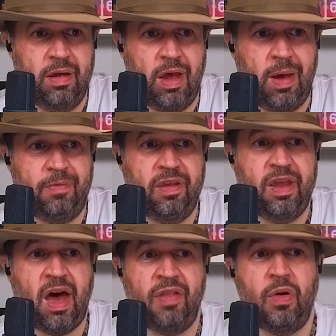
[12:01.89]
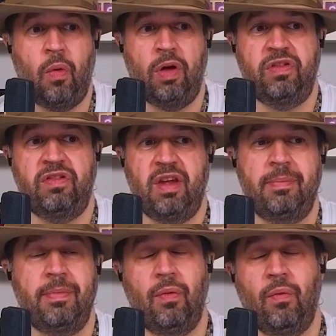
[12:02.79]
Absolutely. Arthur,
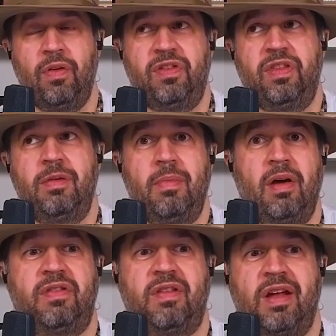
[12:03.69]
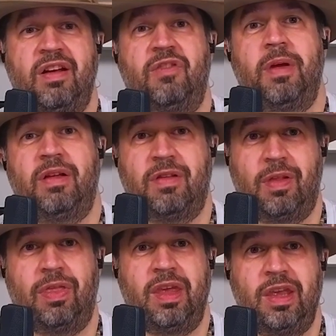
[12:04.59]
what's the most unexpected
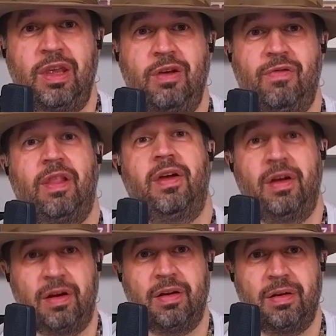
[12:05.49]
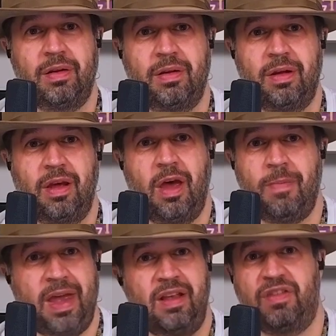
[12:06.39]
thing you've learned
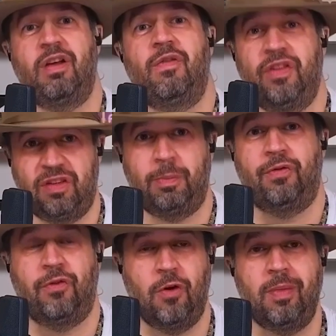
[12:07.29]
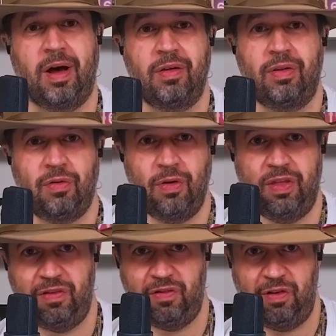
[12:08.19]
about yourself as a performer through
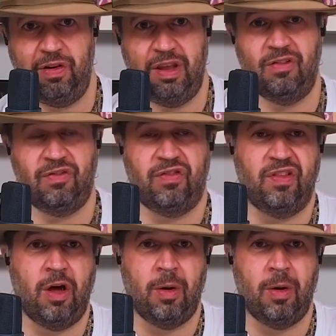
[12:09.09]
this journey of Flop?